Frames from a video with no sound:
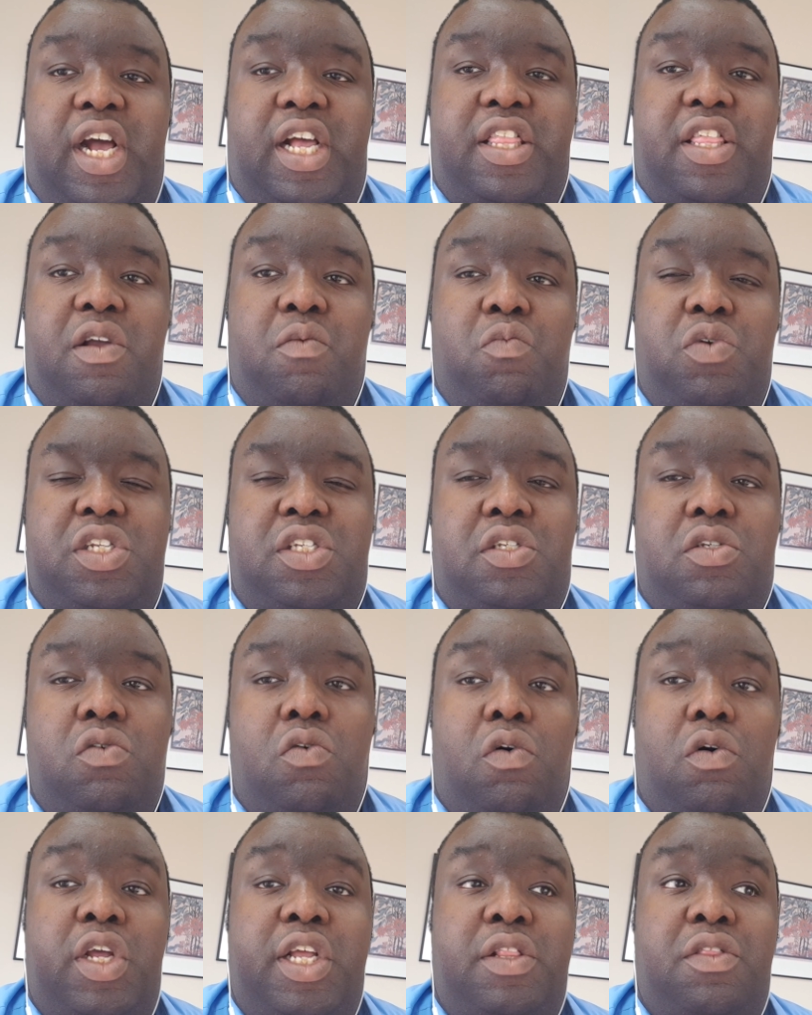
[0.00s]
I think we
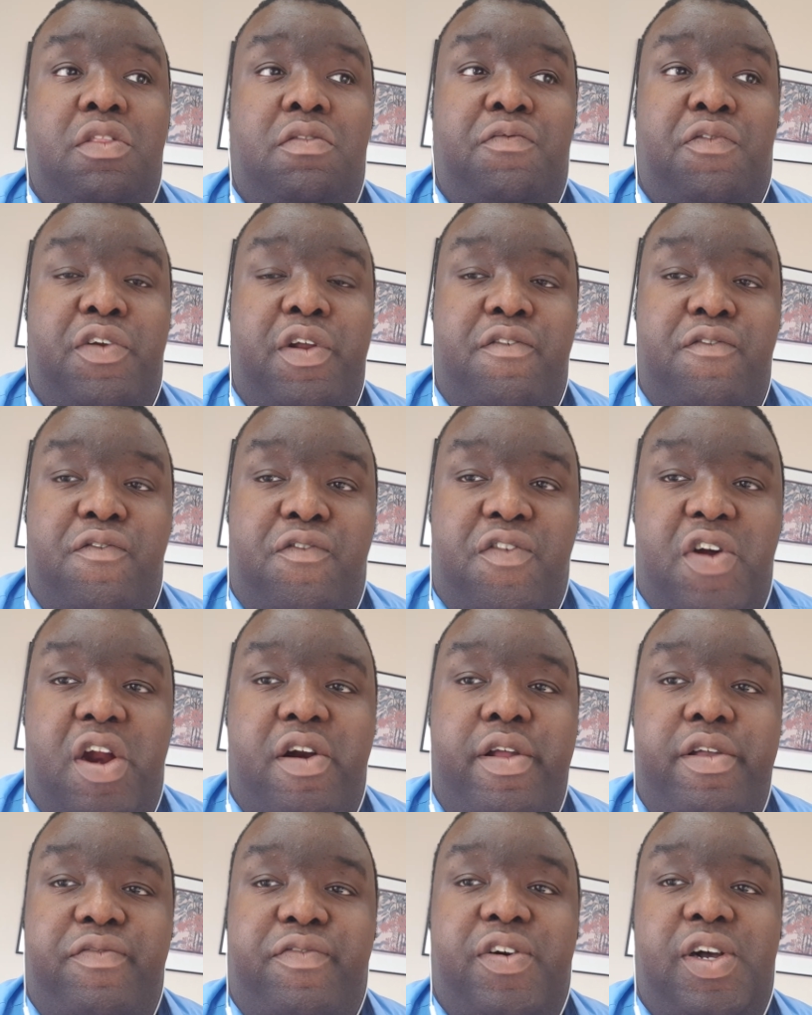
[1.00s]
saw, for the
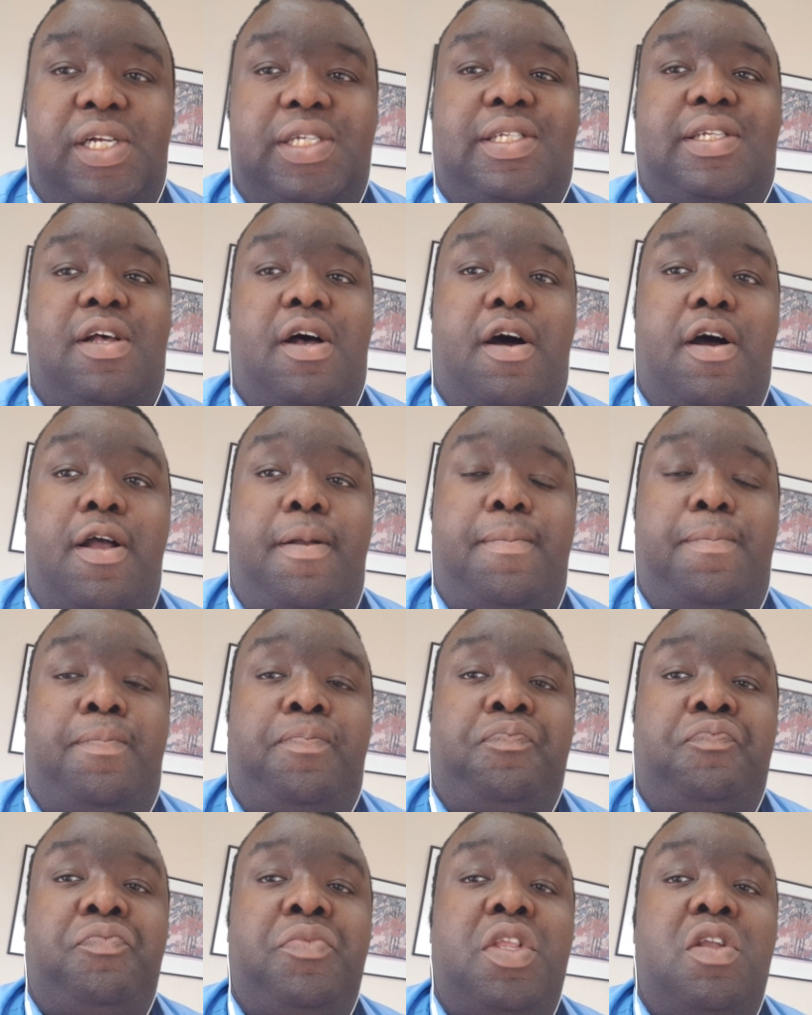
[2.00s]
very first time,
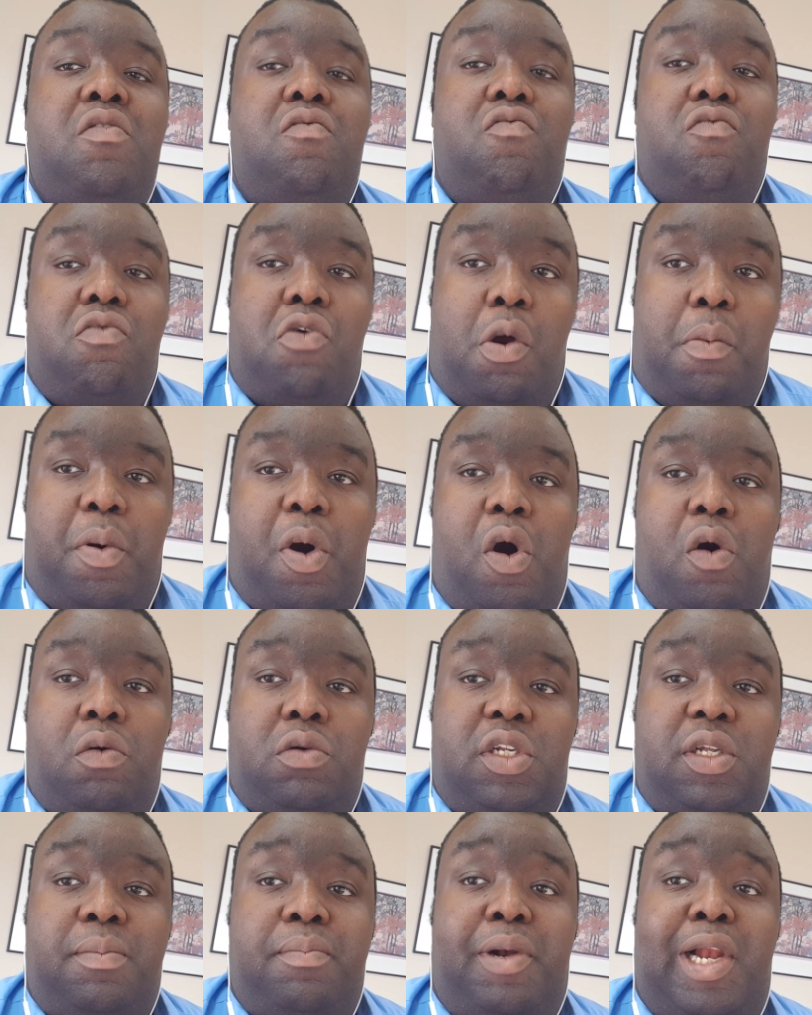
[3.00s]
Rob
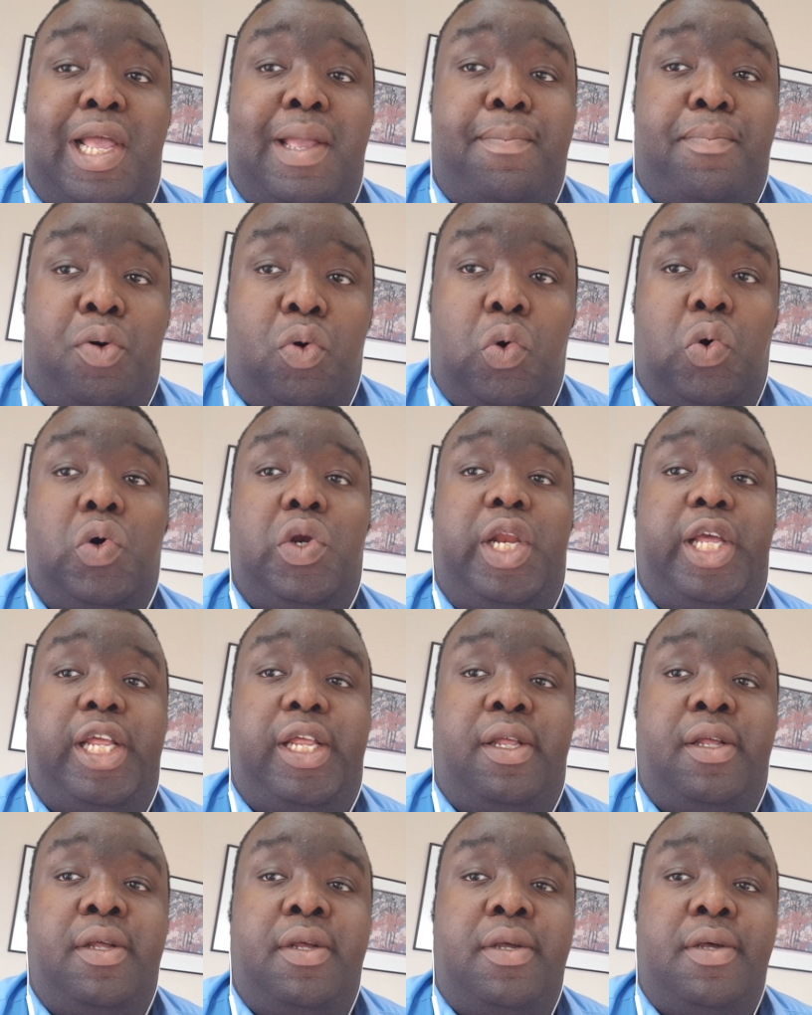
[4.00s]
Holding play poorly